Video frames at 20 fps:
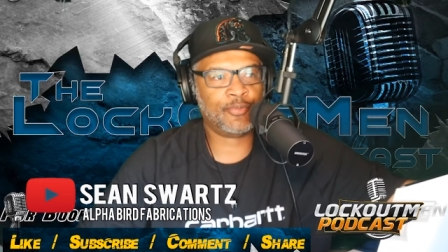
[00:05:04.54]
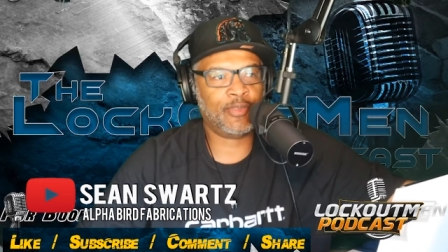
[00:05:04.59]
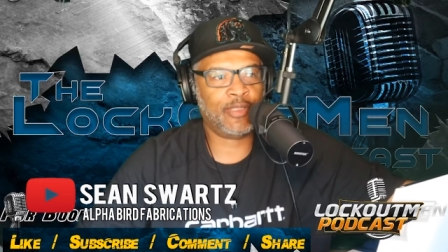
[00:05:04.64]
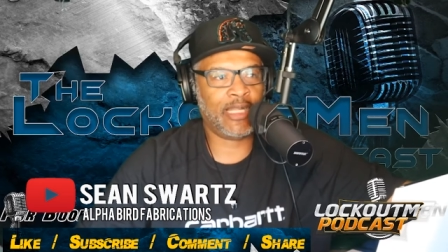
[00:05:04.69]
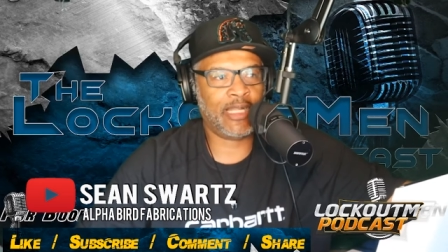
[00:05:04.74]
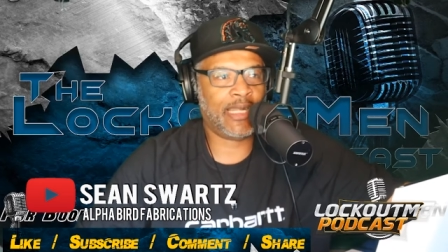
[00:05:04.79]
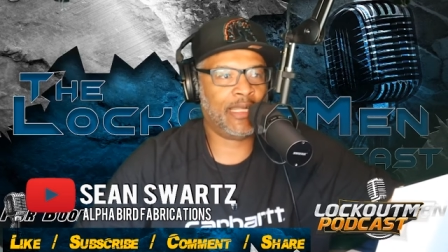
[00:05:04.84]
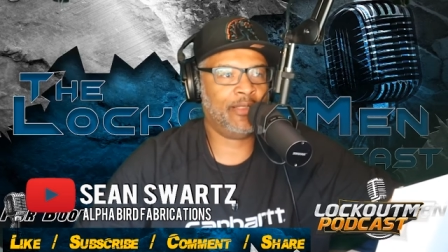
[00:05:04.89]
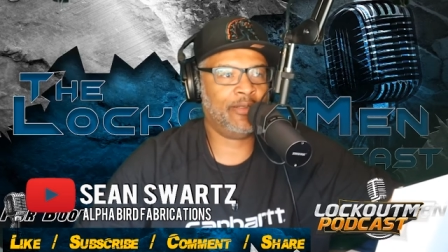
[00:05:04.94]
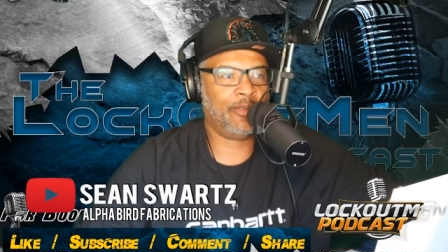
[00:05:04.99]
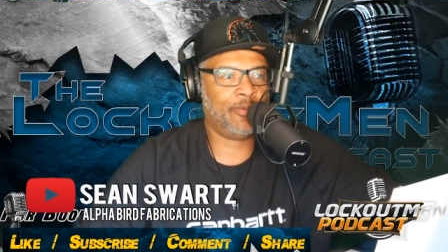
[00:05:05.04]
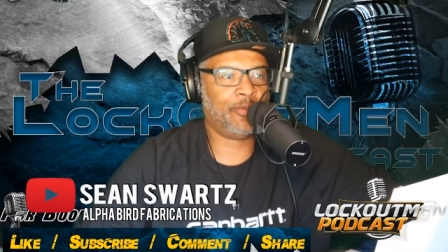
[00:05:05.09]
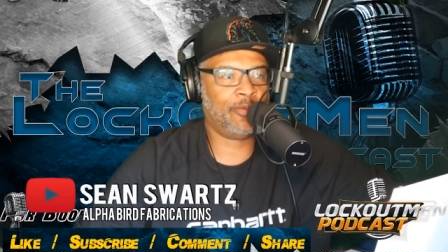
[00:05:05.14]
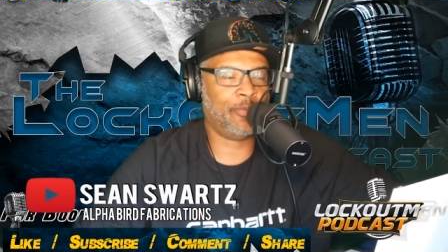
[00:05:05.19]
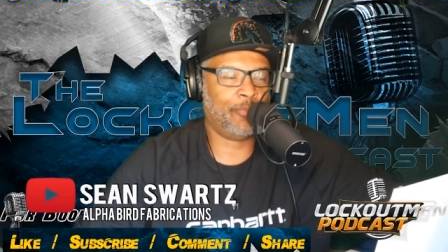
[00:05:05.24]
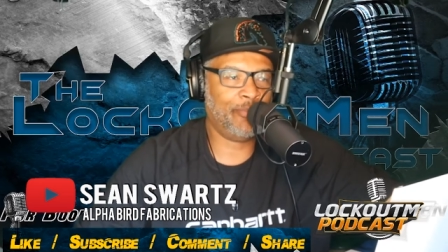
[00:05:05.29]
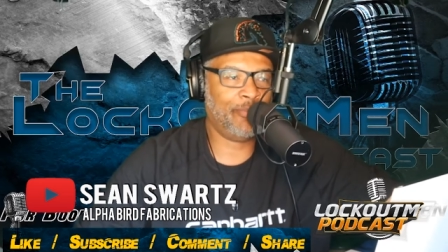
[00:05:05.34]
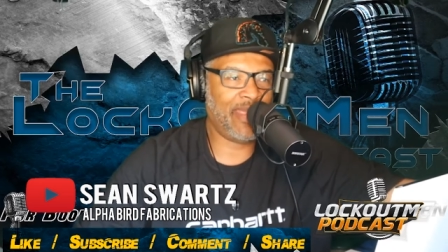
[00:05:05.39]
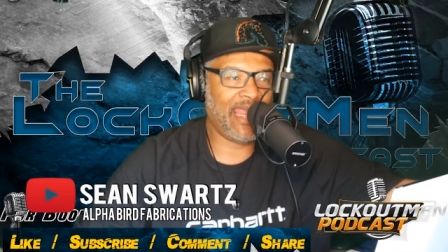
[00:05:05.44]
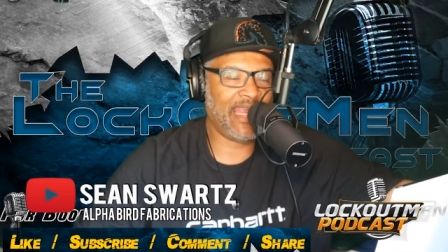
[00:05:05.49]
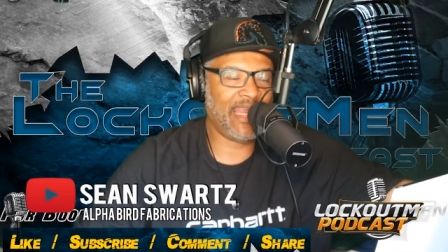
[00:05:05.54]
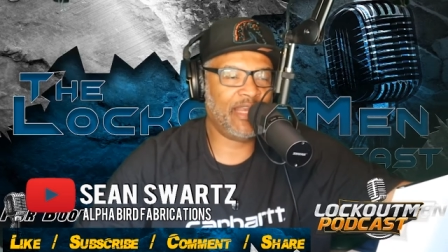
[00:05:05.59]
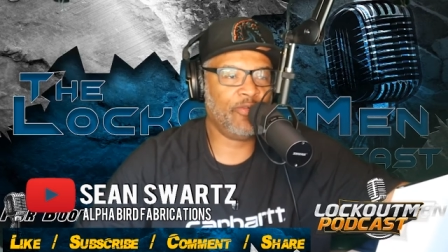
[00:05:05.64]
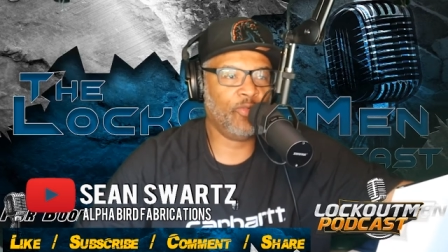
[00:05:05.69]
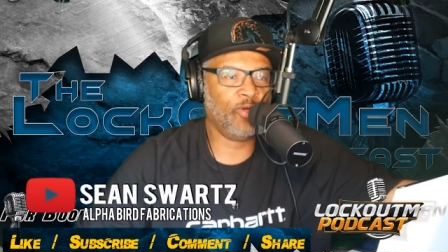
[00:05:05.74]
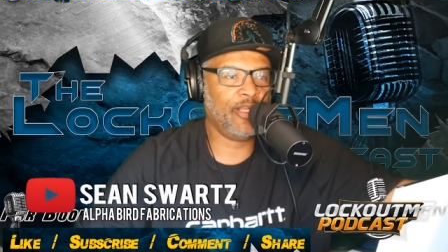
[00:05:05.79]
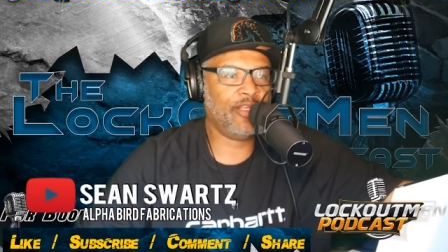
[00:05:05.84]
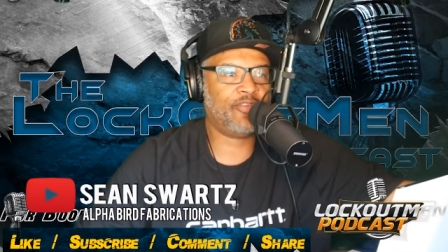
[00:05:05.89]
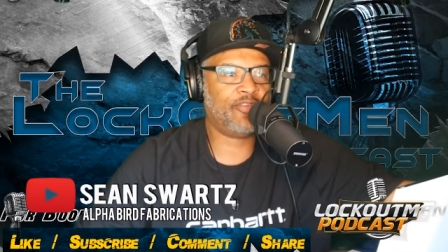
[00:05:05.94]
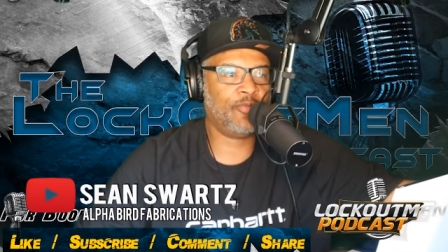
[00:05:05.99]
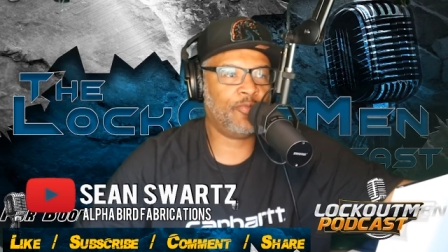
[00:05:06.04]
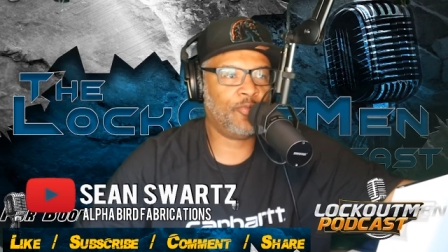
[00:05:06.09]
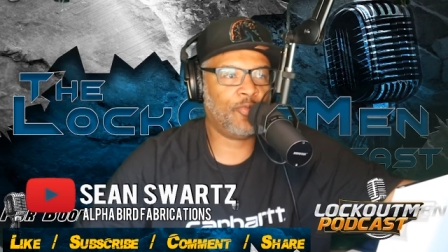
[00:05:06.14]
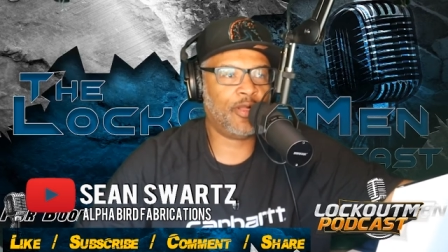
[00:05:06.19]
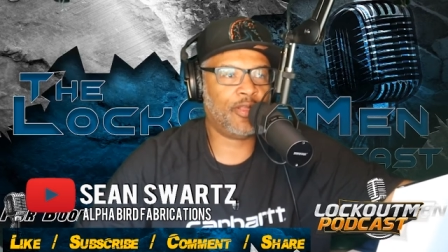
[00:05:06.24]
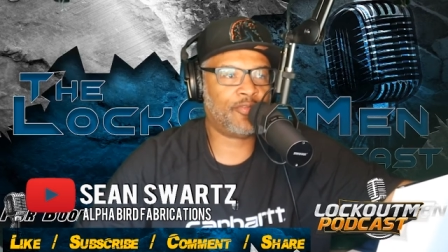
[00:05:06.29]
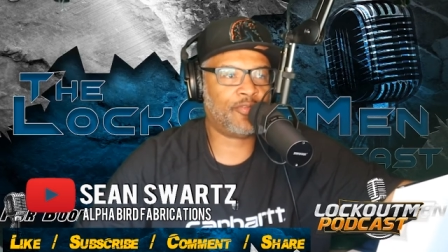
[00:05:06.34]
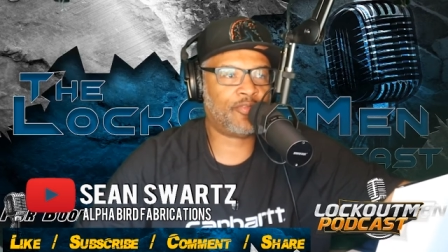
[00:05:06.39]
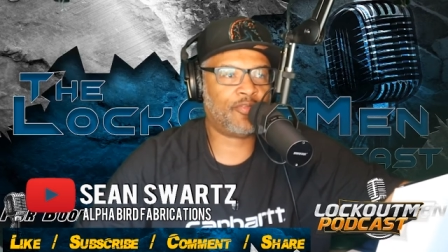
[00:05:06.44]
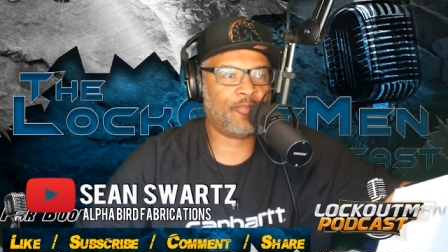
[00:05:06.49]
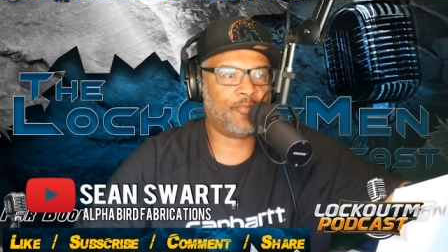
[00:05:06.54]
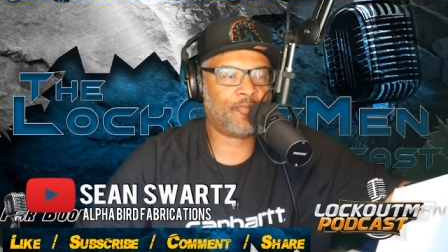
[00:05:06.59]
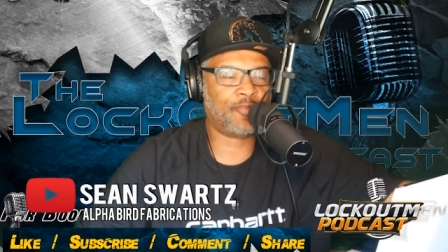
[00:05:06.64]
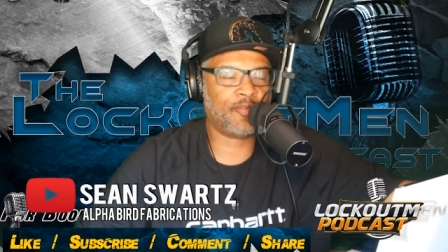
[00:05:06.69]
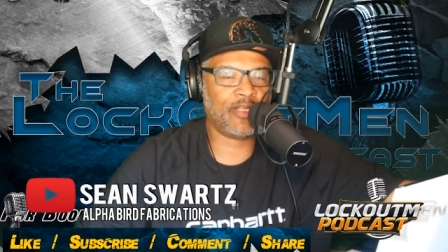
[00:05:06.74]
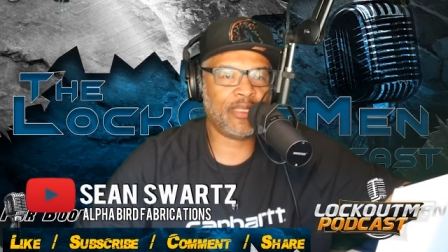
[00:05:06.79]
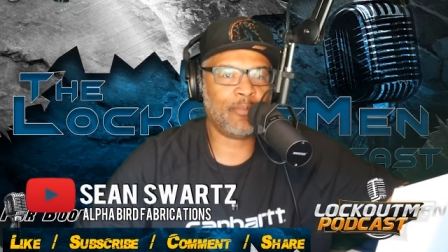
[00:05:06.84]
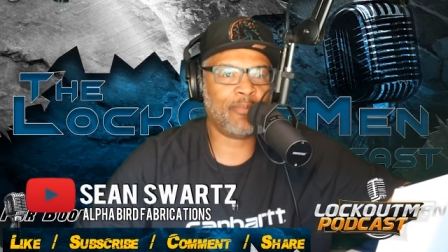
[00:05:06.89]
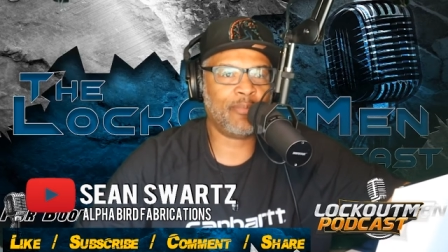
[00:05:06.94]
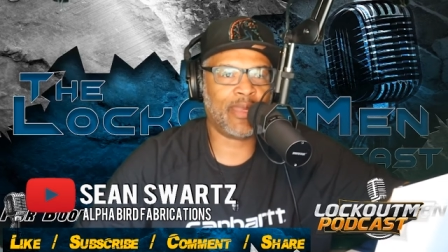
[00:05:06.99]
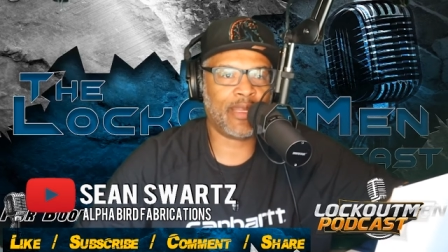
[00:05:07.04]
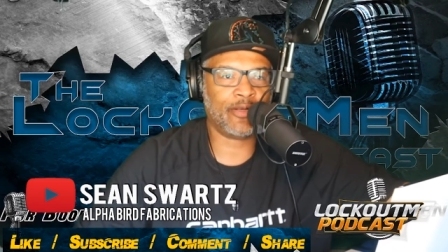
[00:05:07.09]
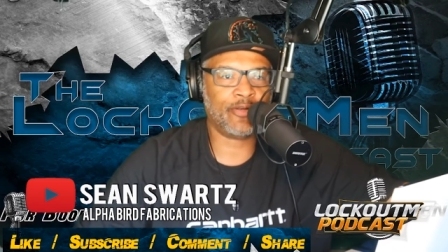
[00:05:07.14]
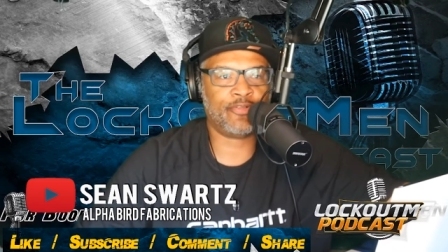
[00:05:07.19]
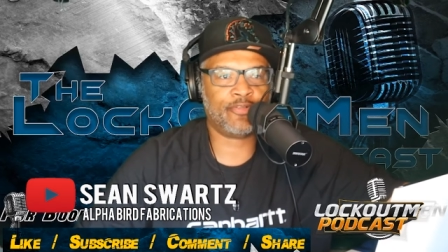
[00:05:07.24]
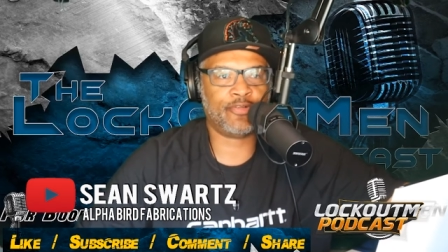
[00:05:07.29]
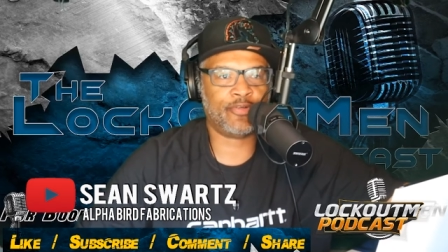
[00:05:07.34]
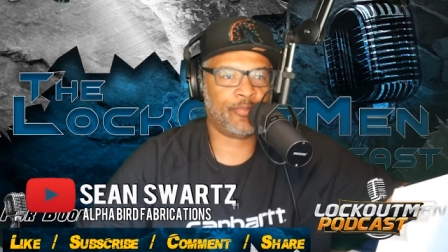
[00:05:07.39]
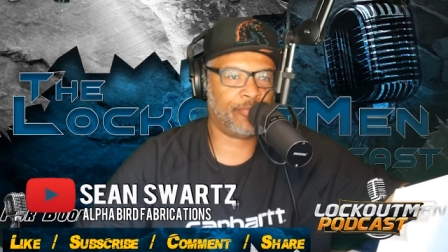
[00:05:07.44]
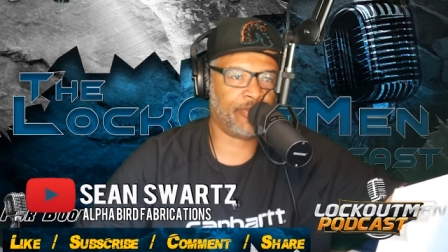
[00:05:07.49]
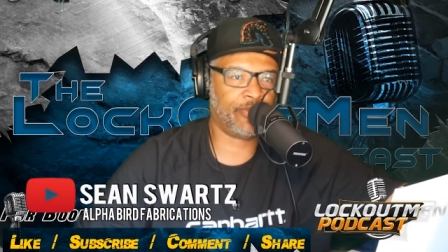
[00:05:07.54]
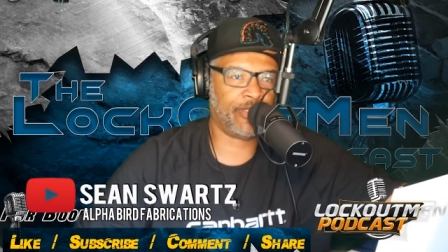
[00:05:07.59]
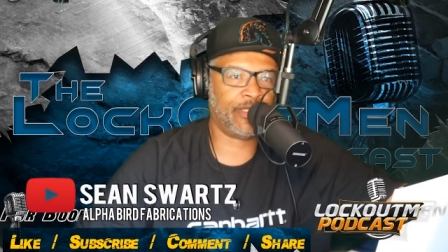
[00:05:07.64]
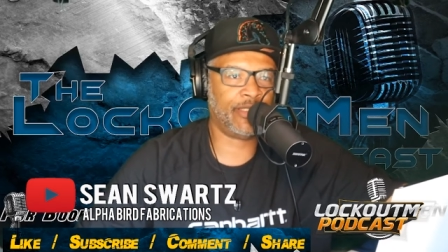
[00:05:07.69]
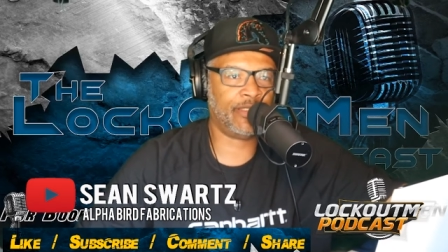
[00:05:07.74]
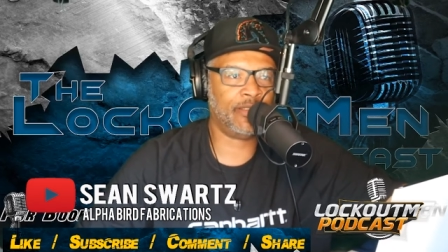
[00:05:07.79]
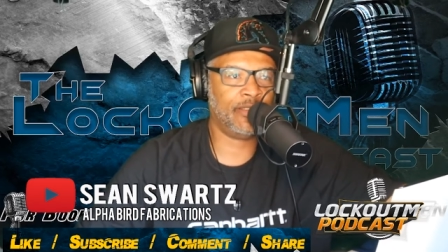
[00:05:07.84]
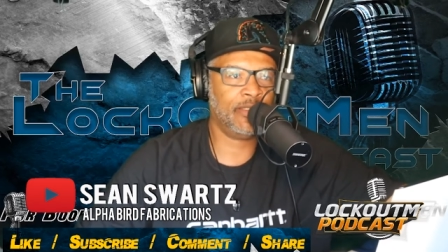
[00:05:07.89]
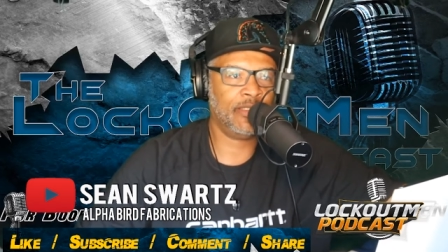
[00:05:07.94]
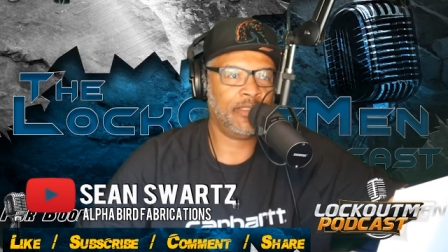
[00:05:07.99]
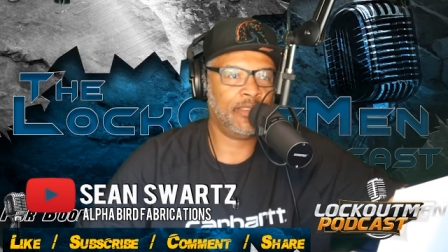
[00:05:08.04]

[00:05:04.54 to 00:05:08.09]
not the main reason was the fleet manager, but